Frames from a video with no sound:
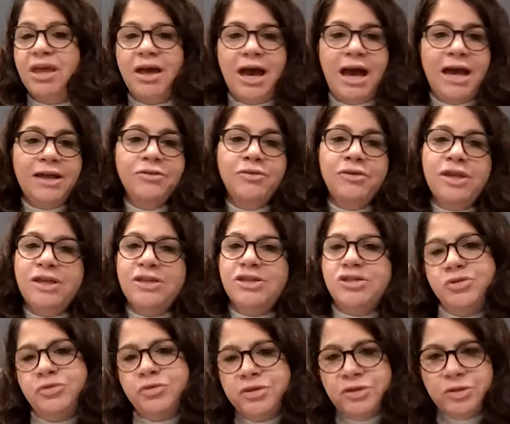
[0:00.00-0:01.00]
I do need
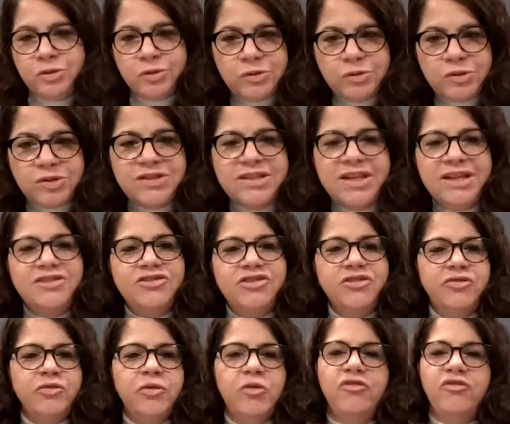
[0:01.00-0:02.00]
to reduce the
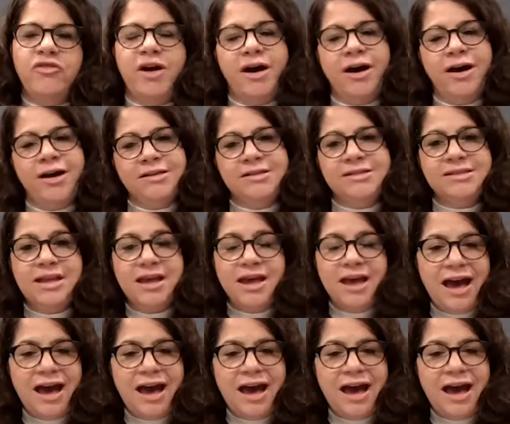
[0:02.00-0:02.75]
driftful fines.